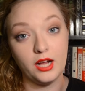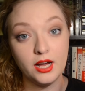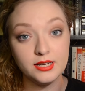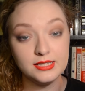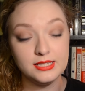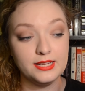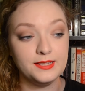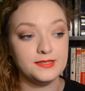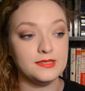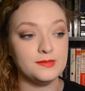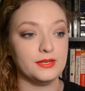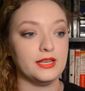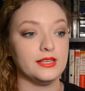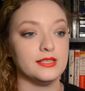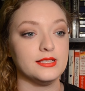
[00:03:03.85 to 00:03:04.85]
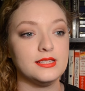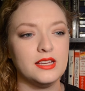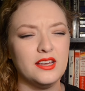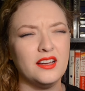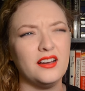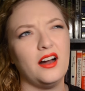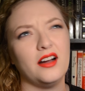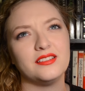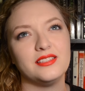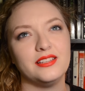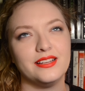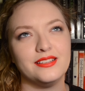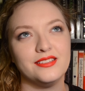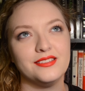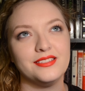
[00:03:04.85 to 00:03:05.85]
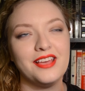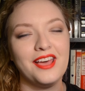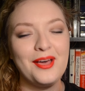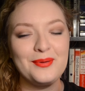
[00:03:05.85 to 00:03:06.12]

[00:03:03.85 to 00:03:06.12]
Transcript: oxidates, because oxidizes,